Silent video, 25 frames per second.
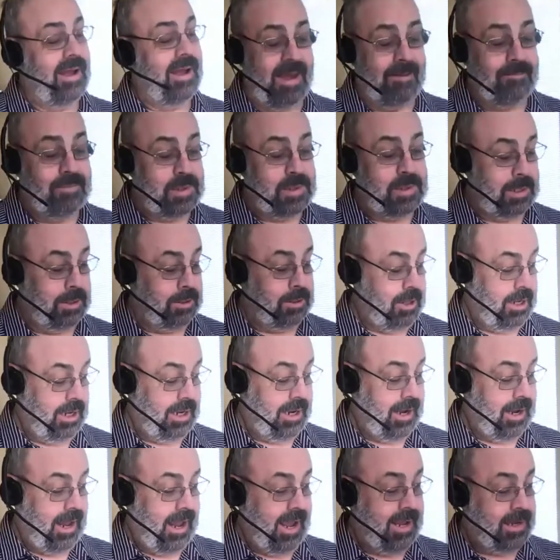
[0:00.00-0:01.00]
absolutely
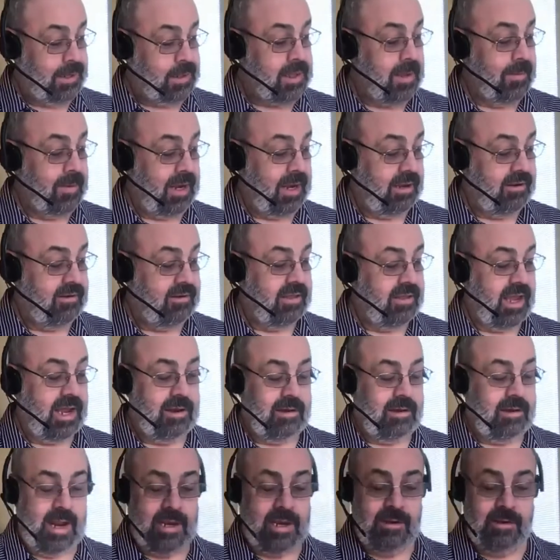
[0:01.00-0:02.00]
going to add something into
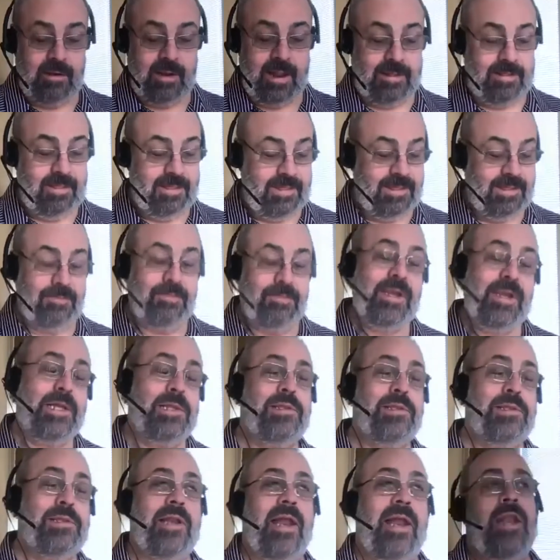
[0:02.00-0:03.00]
that. And the
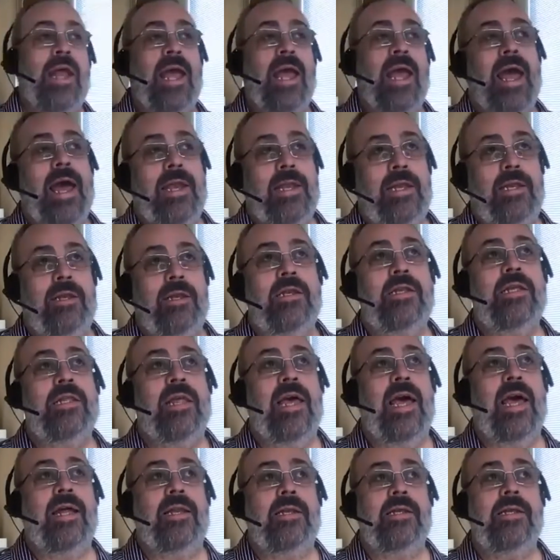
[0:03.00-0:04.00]
piece that I'm going to add into
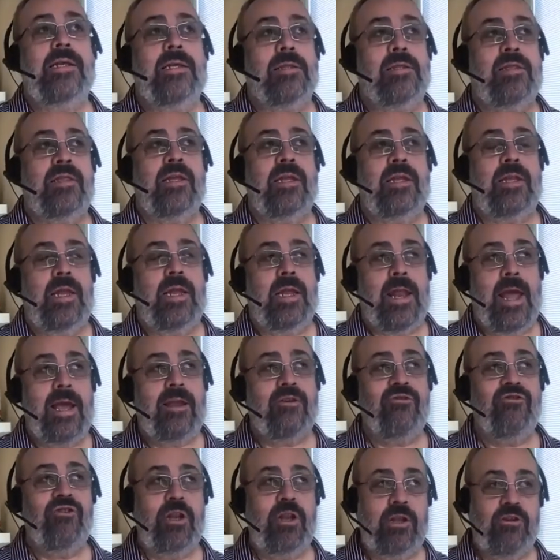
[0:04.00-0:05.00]
that is that it
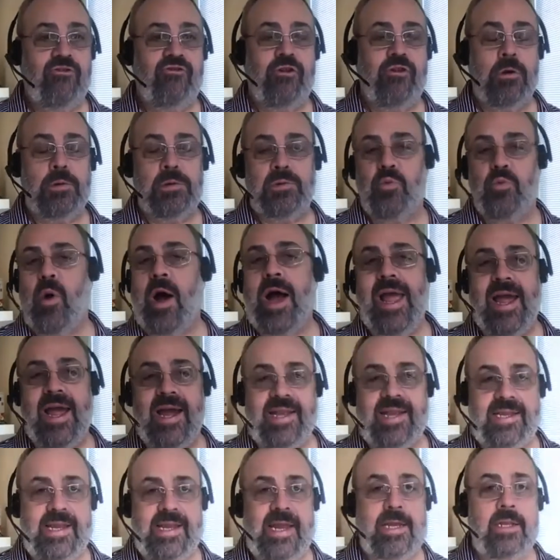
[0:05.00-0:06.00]
actually shows why
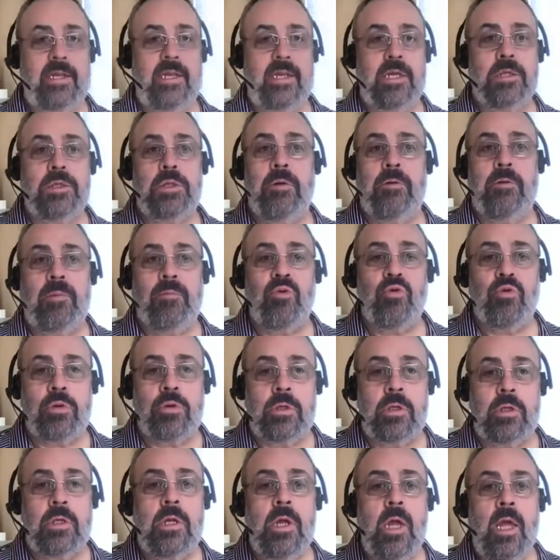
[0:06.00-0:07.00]
identity is so
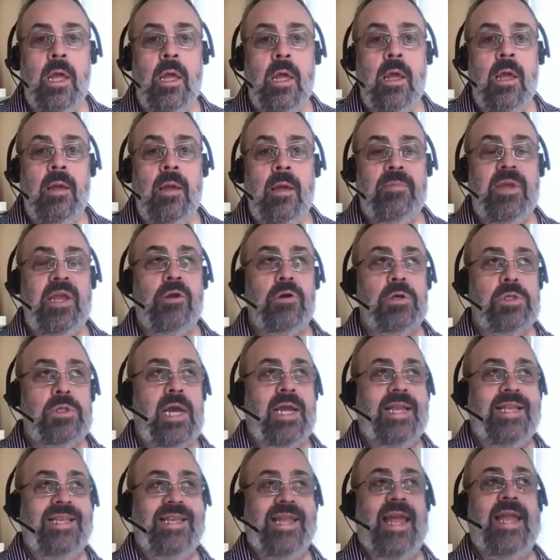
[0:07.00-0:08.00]
important. Because
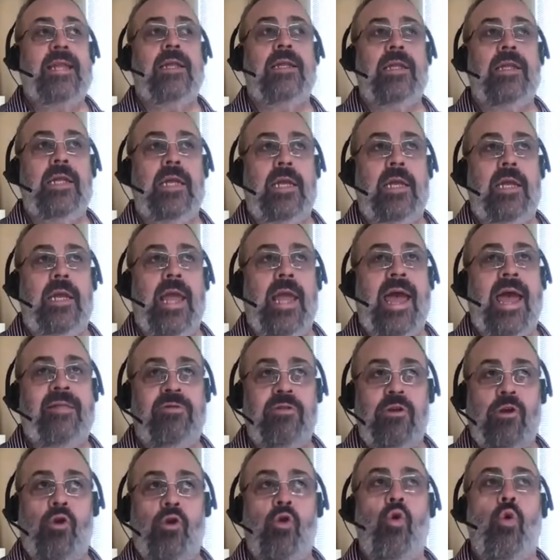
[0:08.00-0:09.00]
identity
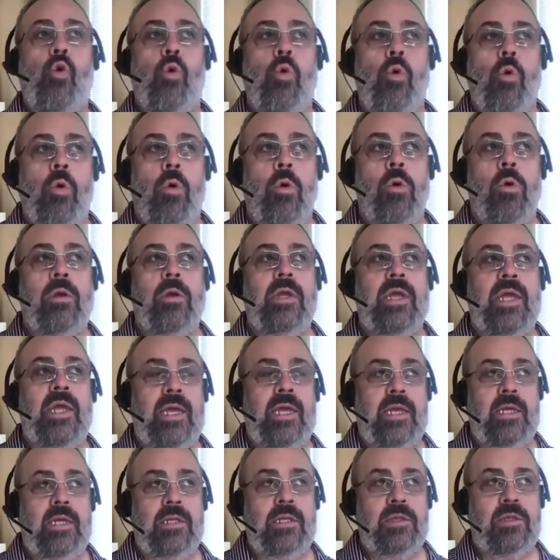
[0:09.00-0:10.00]
at the core
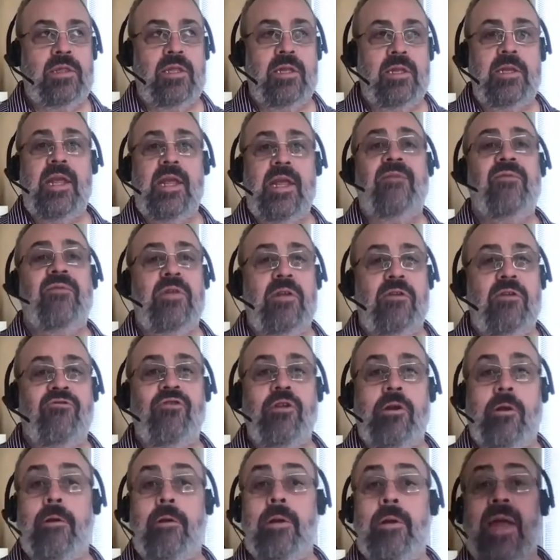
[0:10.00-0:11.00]
is the
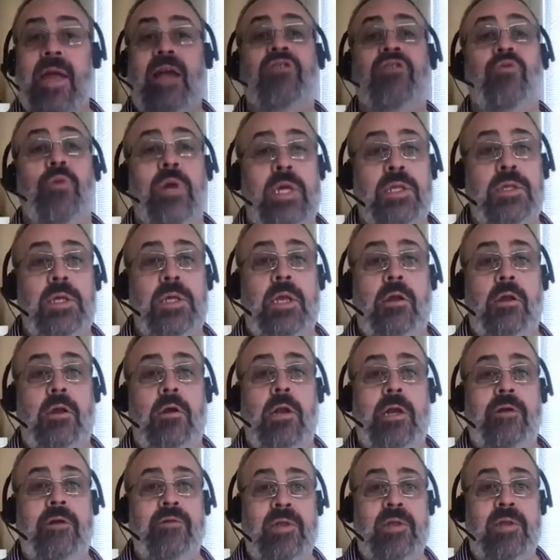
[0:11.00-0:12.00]
definition, going back to what I said
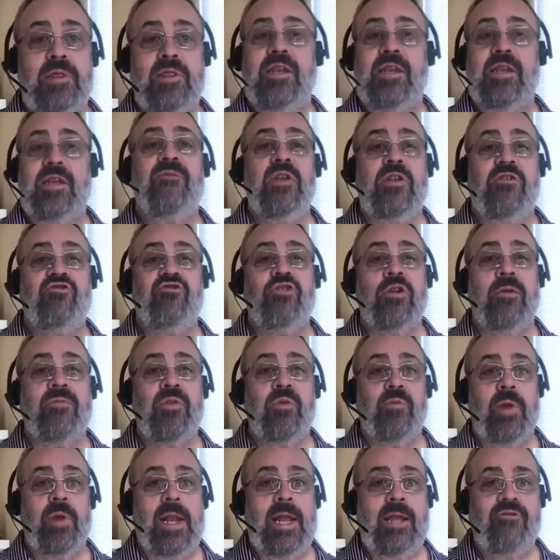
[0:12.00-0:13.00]
earlier, it's the definition of
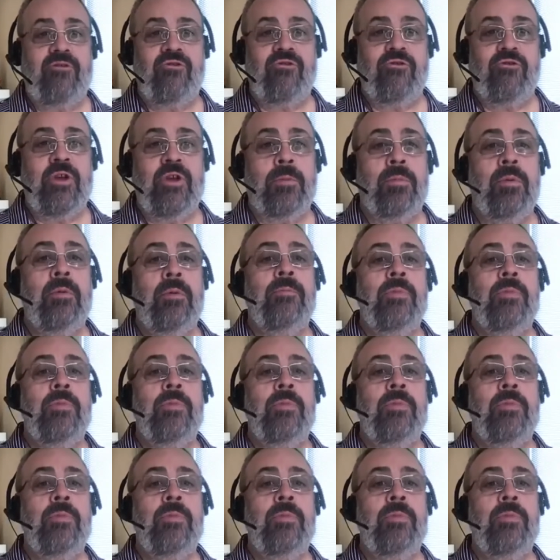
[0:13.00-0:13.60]
the relationship.